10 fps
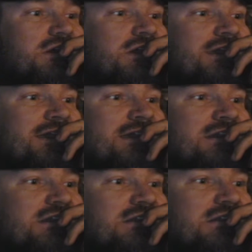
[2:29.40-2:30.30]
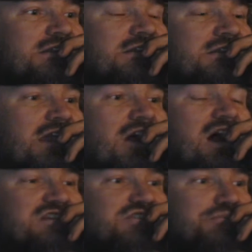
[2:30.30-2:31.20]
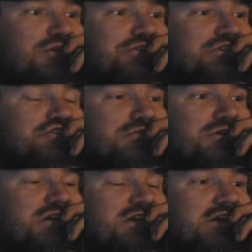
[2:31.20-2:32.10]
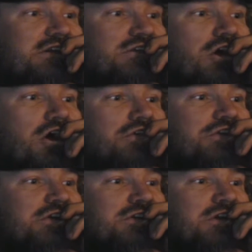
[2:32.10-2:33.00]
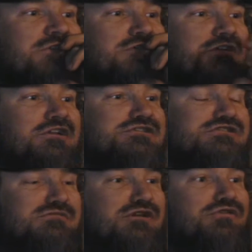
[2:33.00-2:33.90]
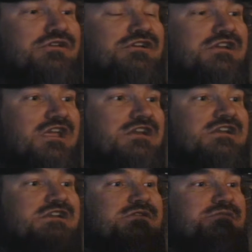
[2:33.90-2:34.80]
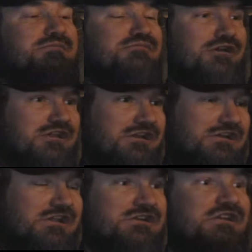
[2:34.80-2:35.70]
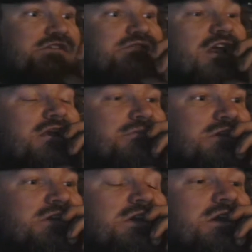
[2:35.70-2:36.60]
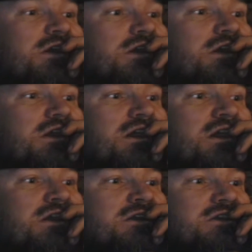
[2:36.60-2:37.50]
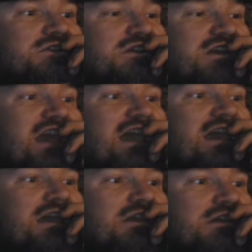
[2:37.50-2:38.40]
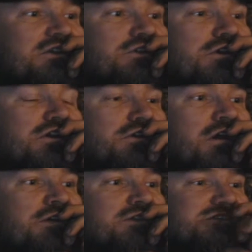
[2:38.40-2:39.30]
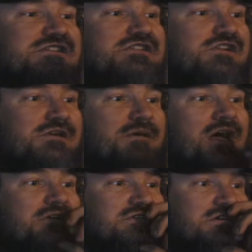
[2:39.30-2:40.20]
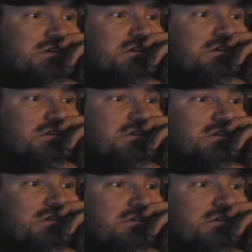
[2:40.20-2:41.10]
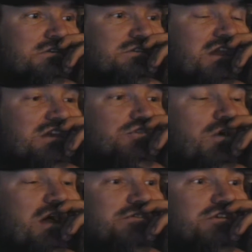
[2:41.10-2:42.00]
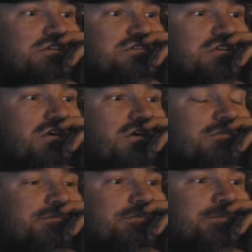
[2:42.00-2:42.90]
And they also built the German-Hungarian Hall there and were instrumental in getting it, bringing it into development. And today, during a, a visit there about oh, 10, 12 years ago,